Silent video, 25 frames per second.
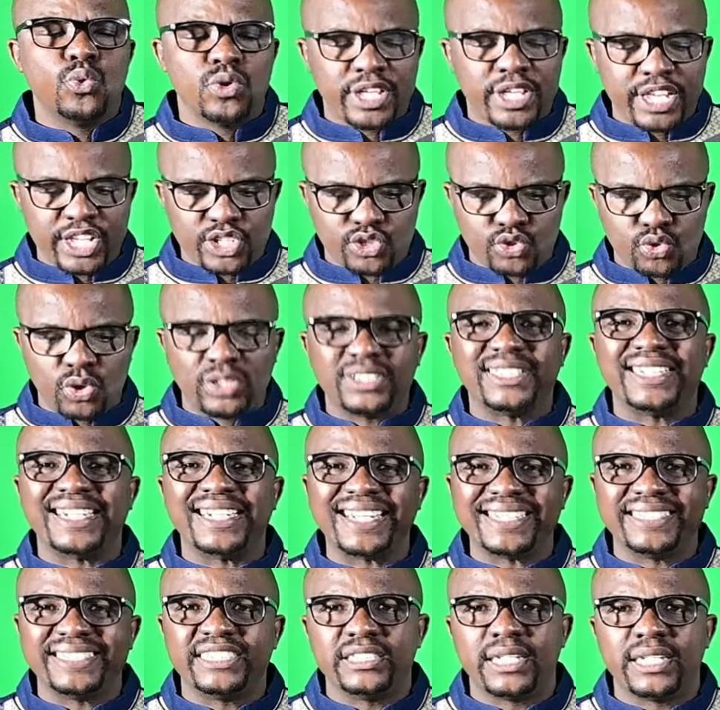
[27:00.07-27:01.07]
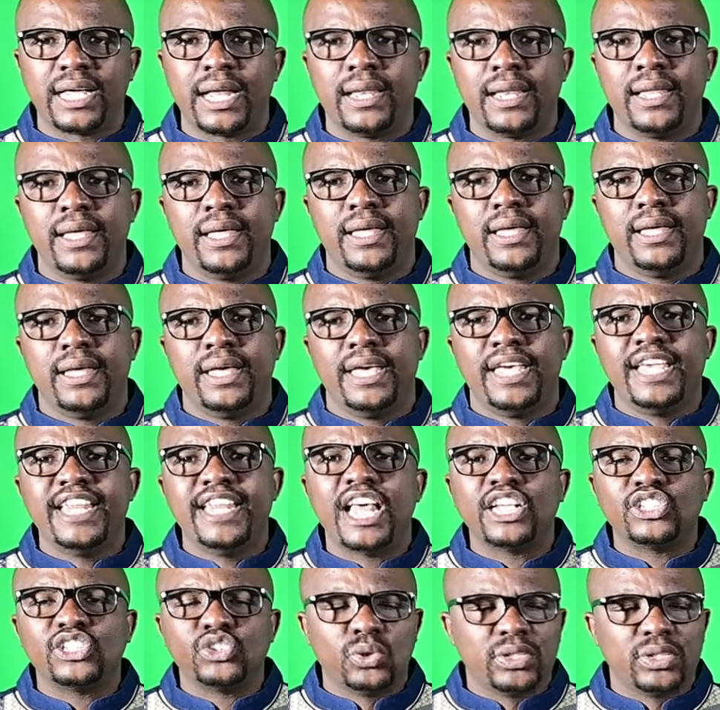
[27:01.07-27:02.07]
he's not regional. He
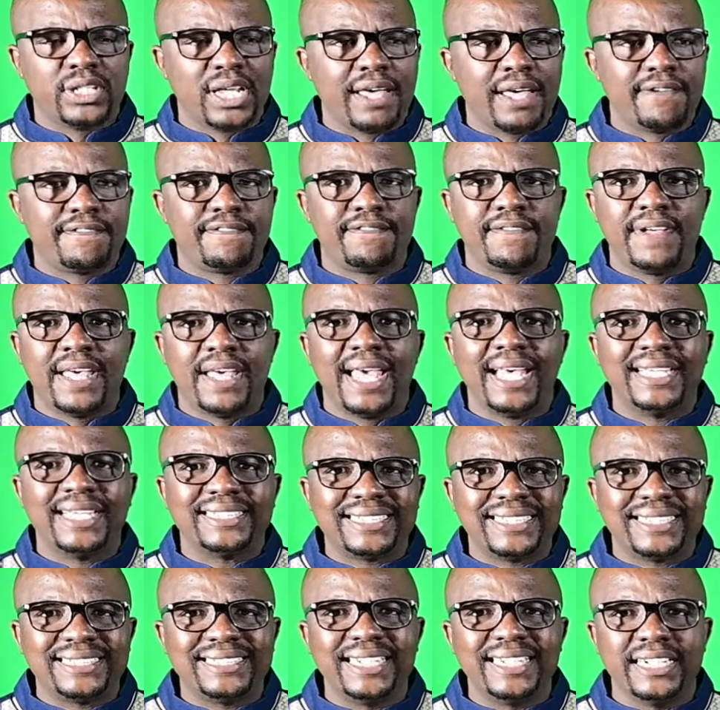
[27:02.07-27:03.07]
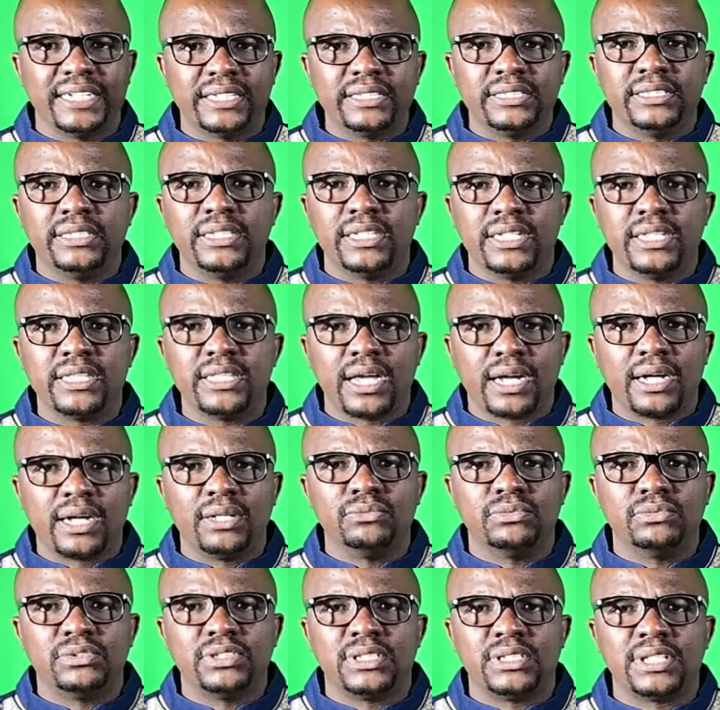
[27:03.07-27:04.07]
does not have a certain region in the
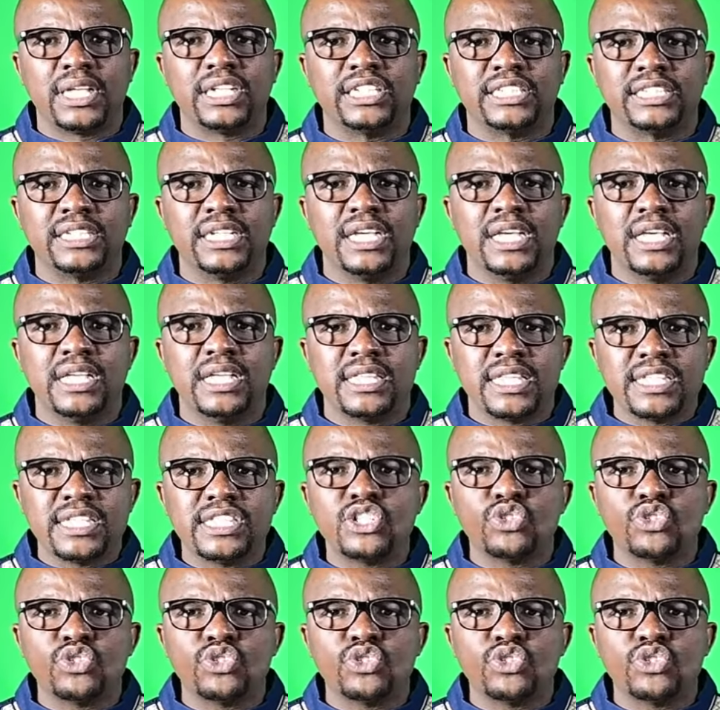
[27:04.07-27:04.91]
country that this